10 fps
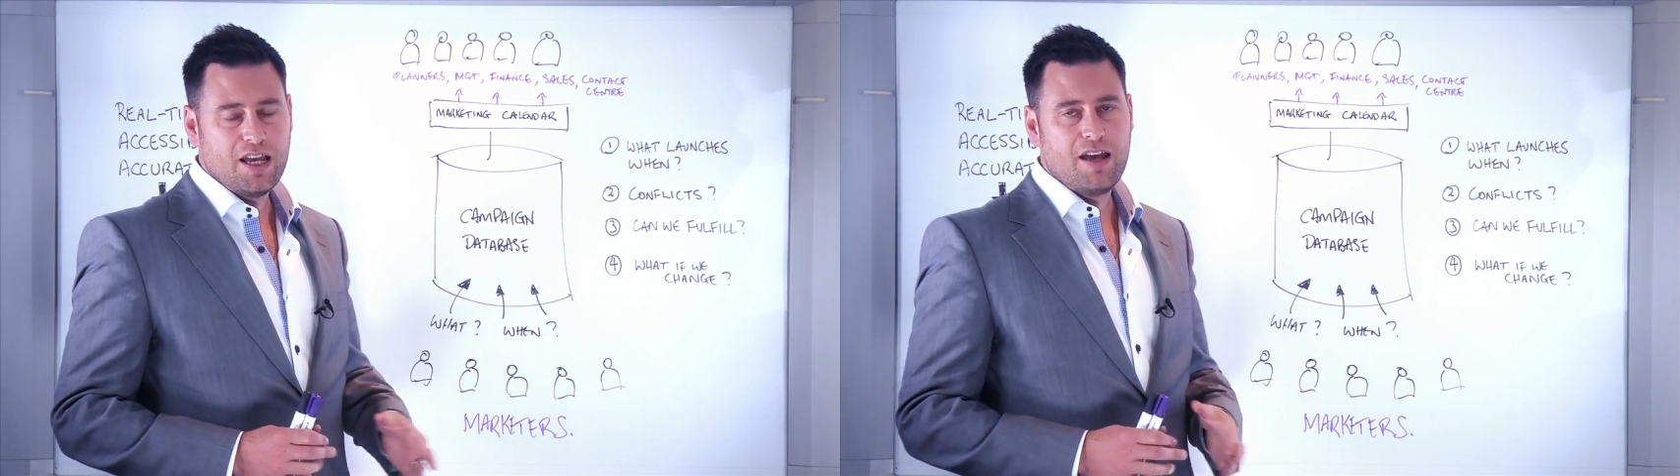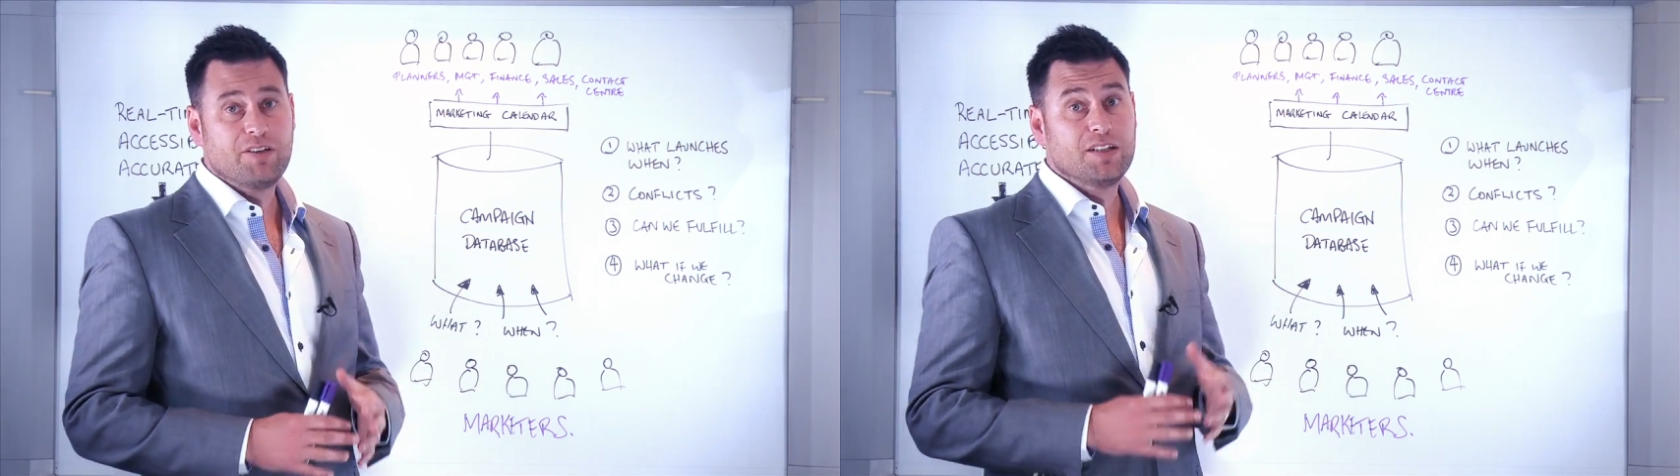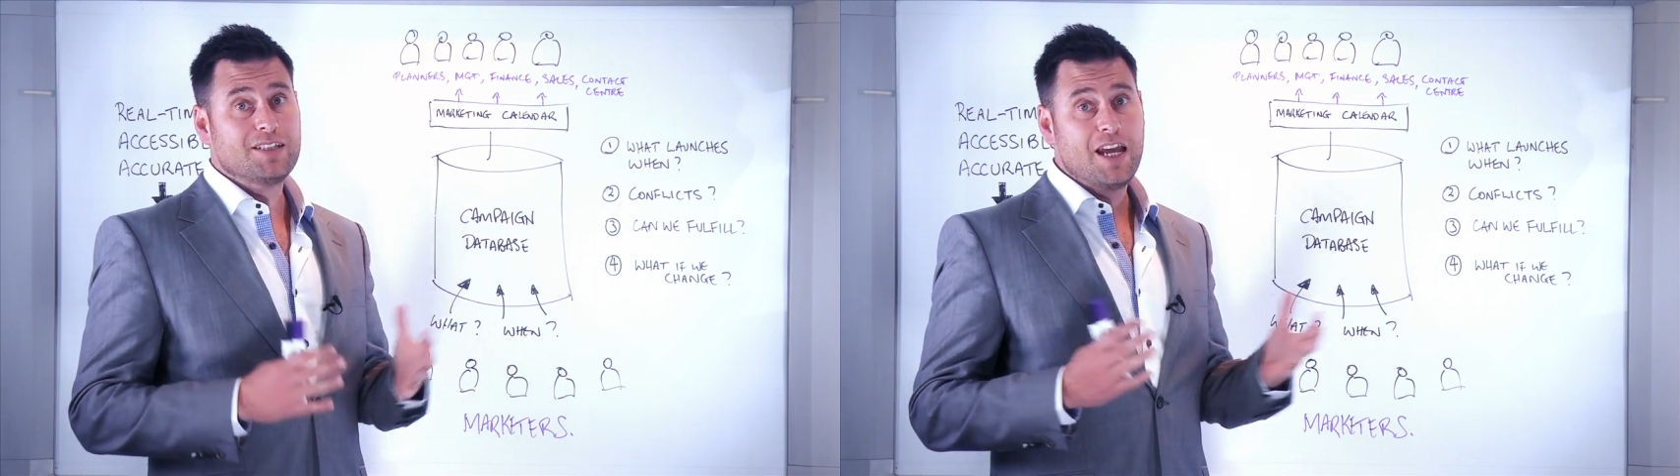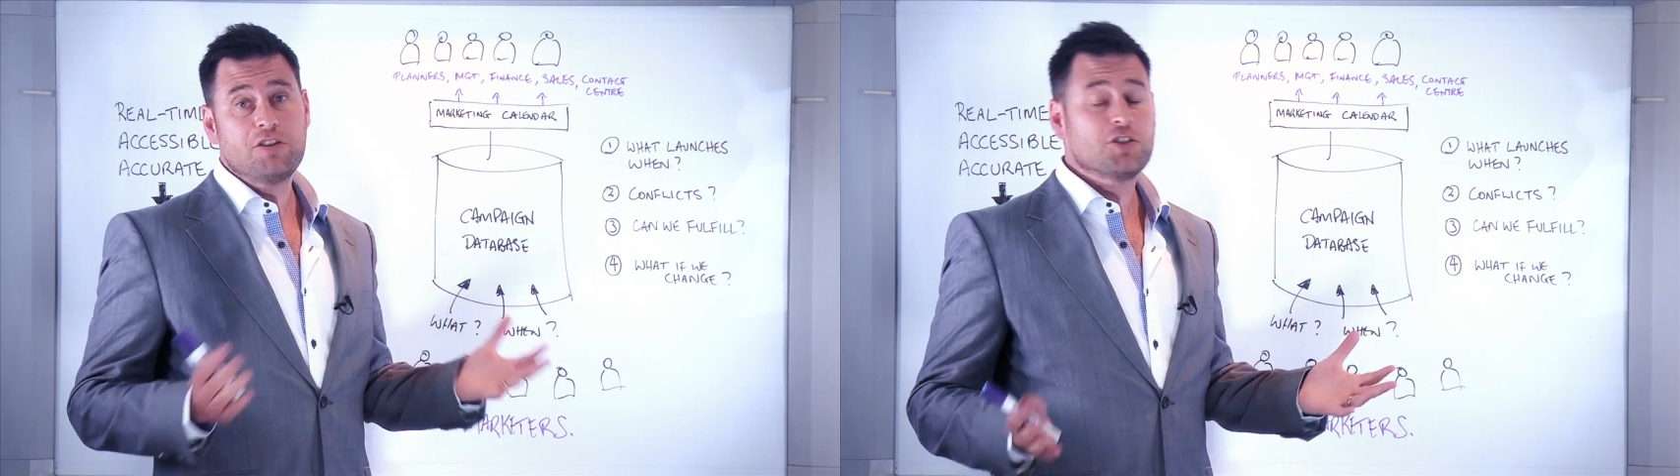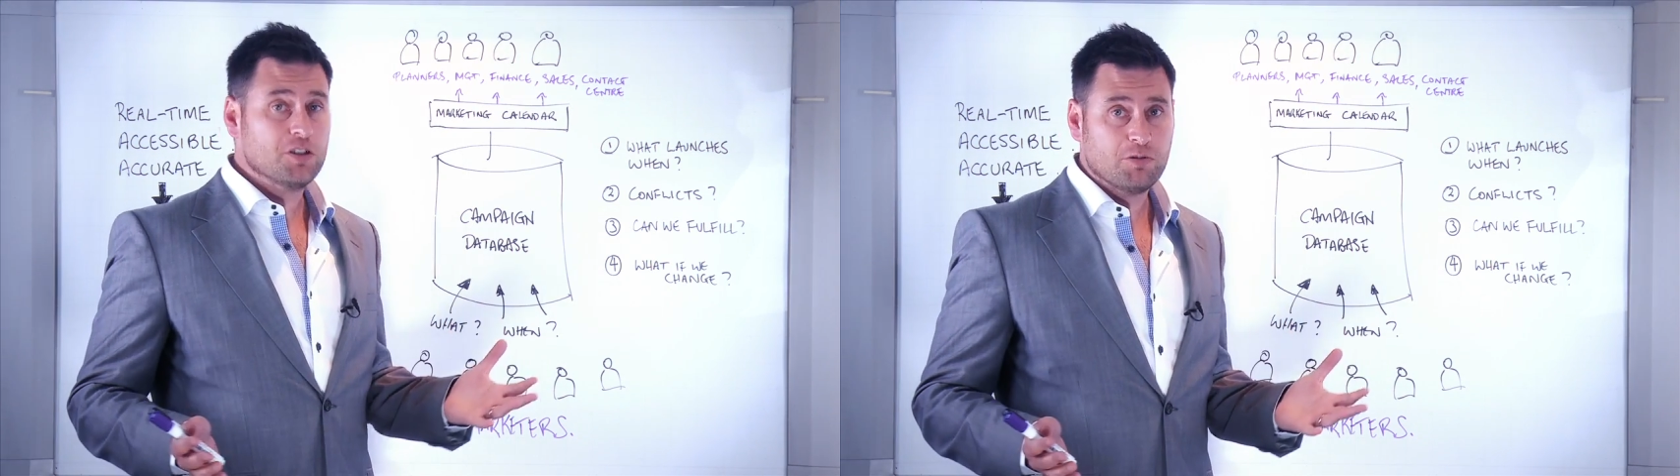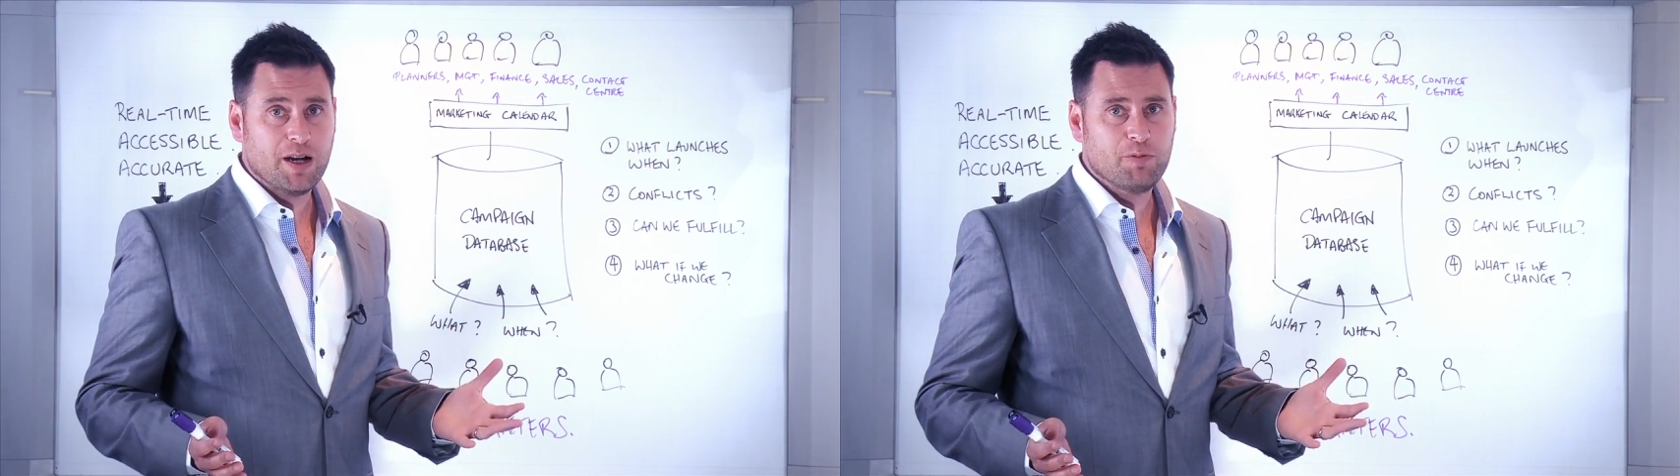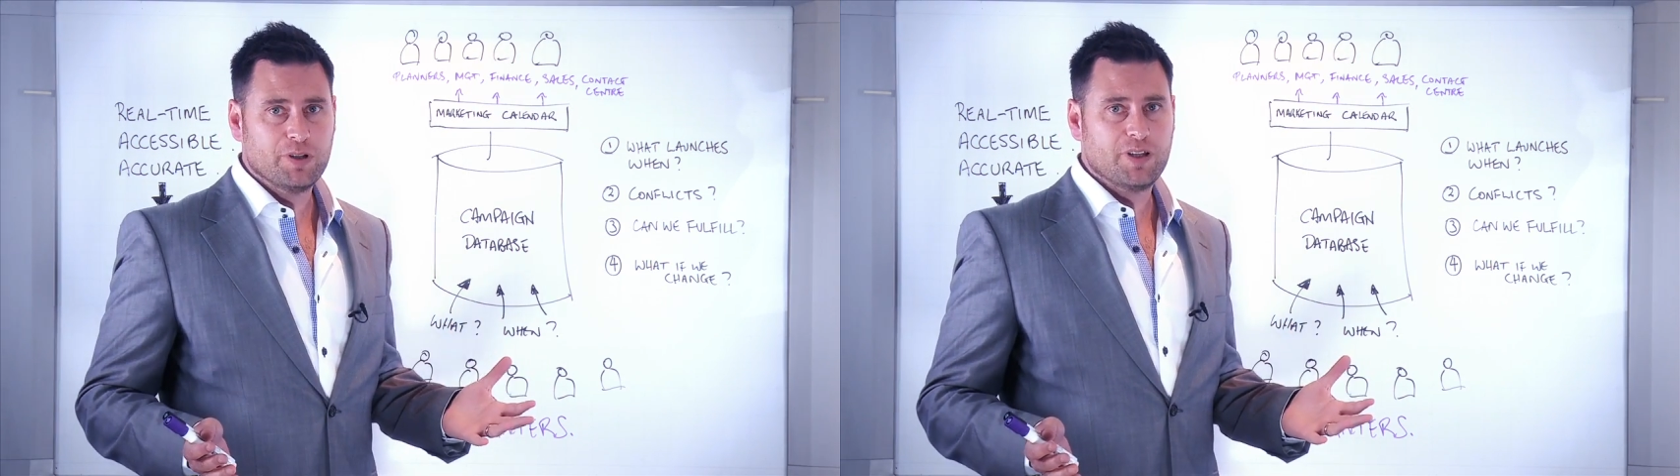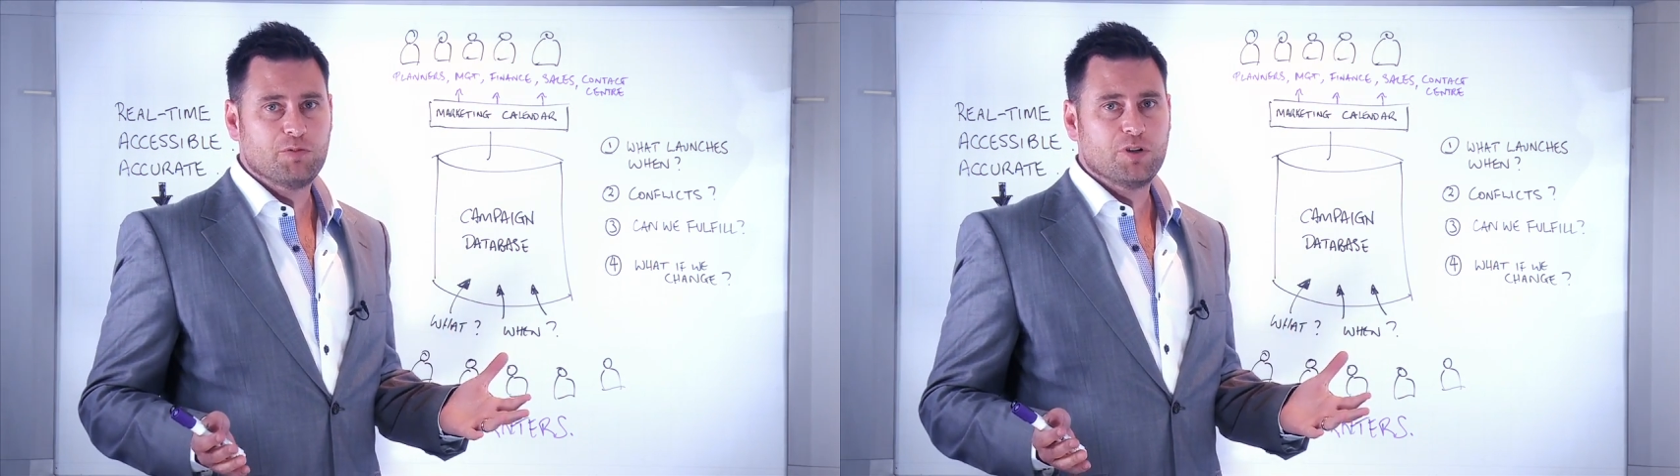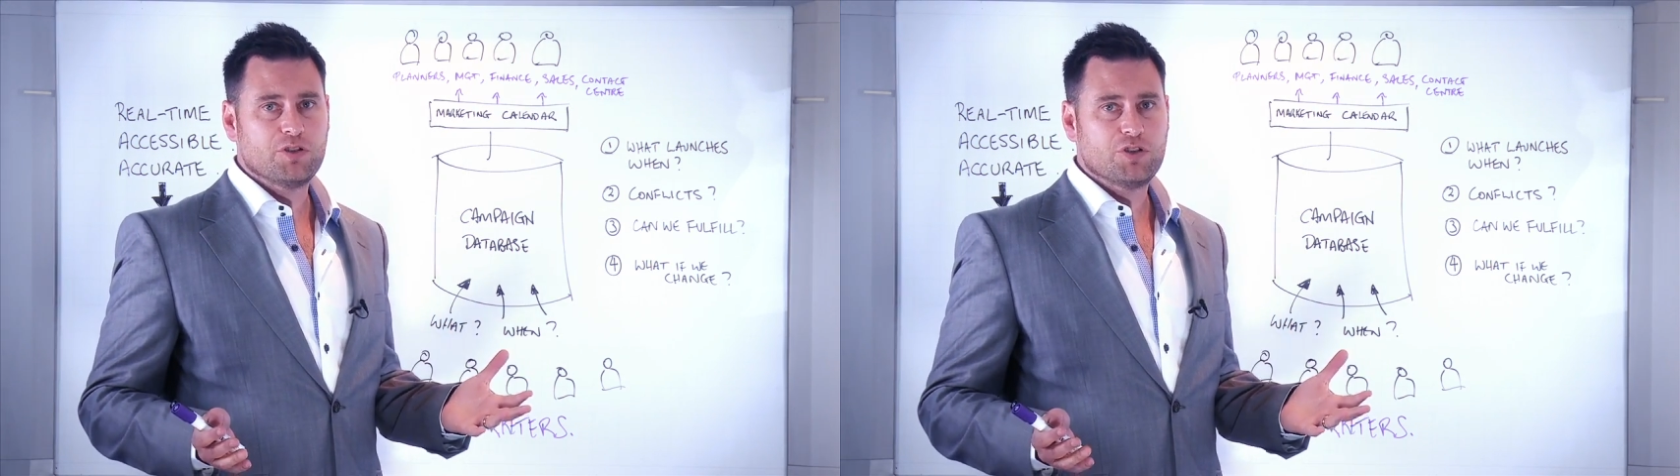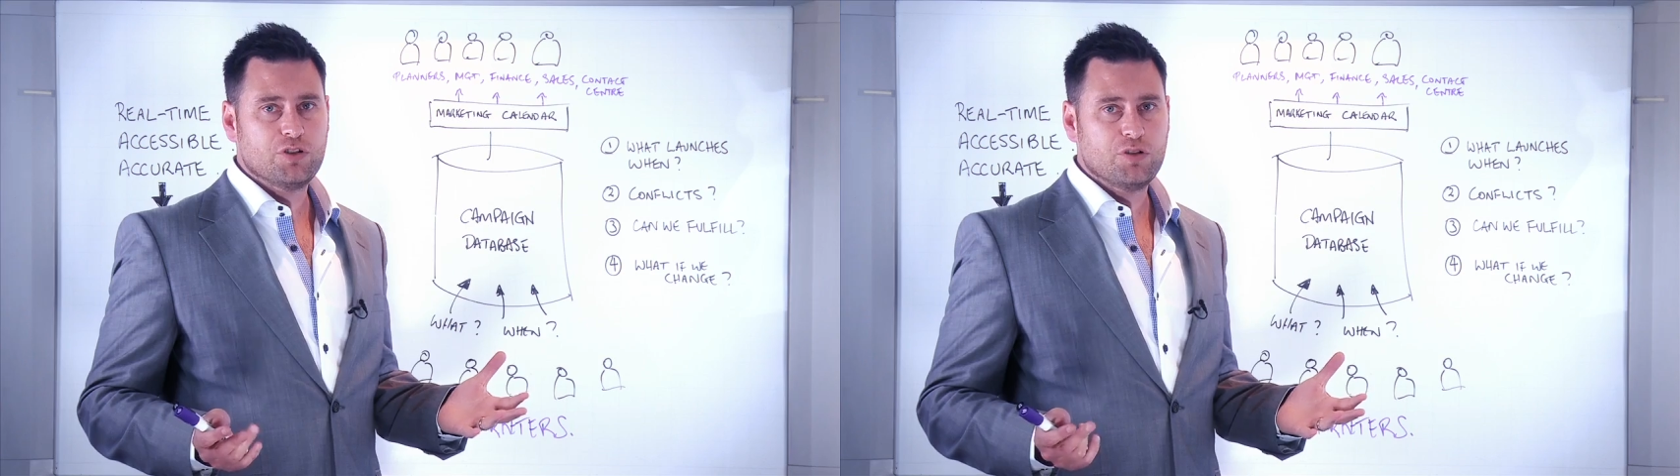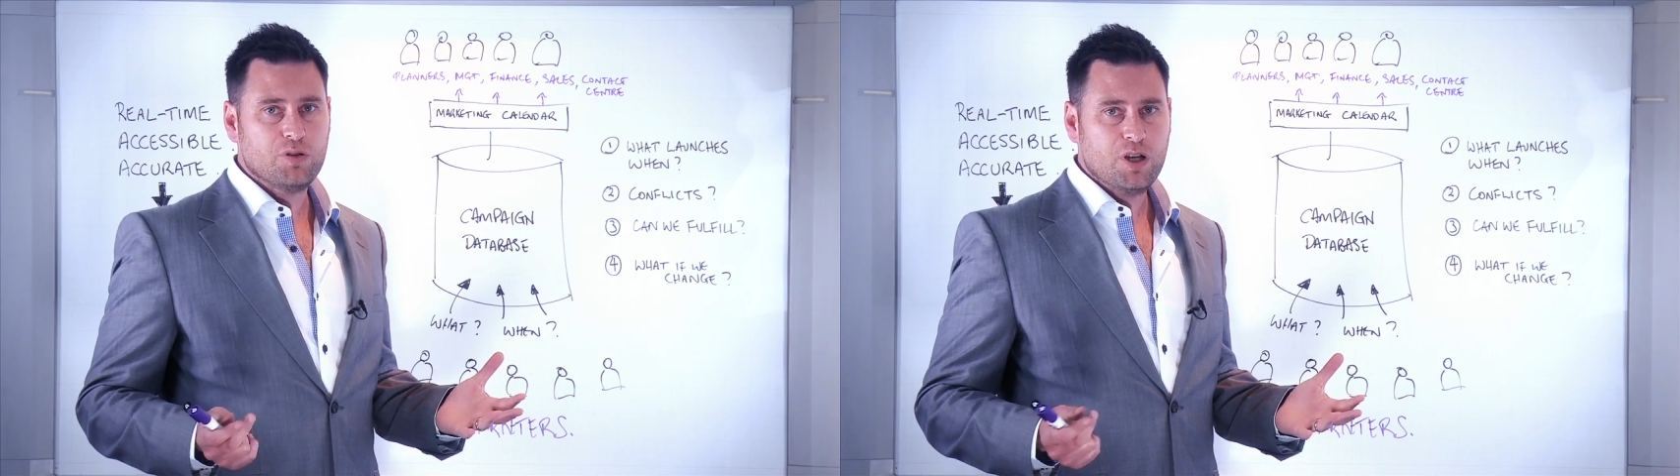have an intention around what they want to do.